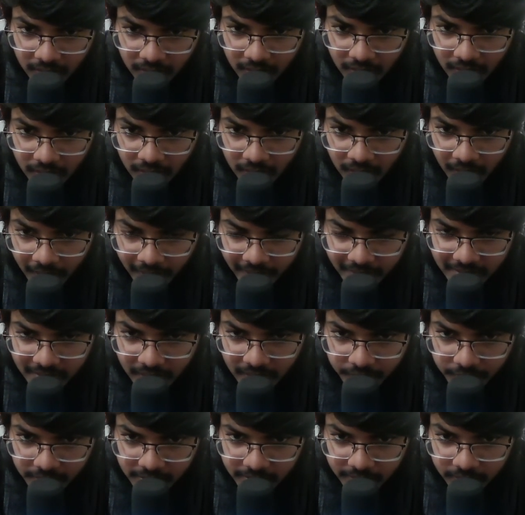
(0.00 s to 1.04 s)
I guess
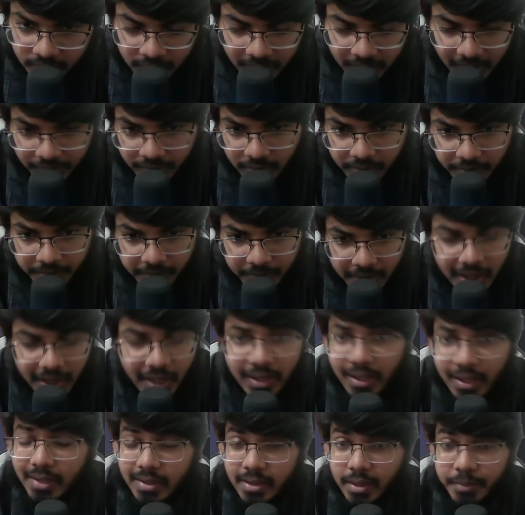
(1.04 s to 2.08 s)
it was just giving me an
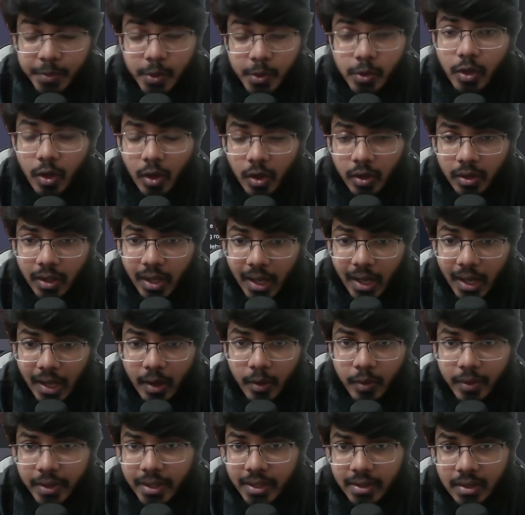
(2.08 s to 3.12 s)
example on
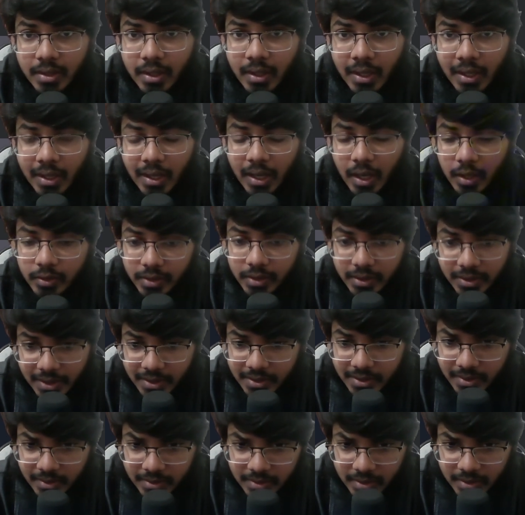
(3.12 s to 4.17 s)
how the
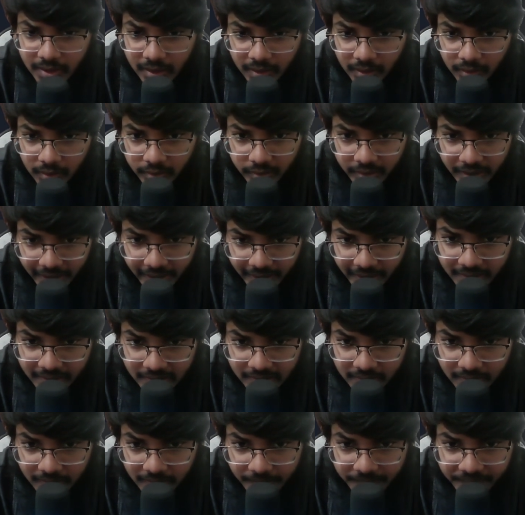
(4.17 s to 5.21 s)
JSON's gonna look, I guess.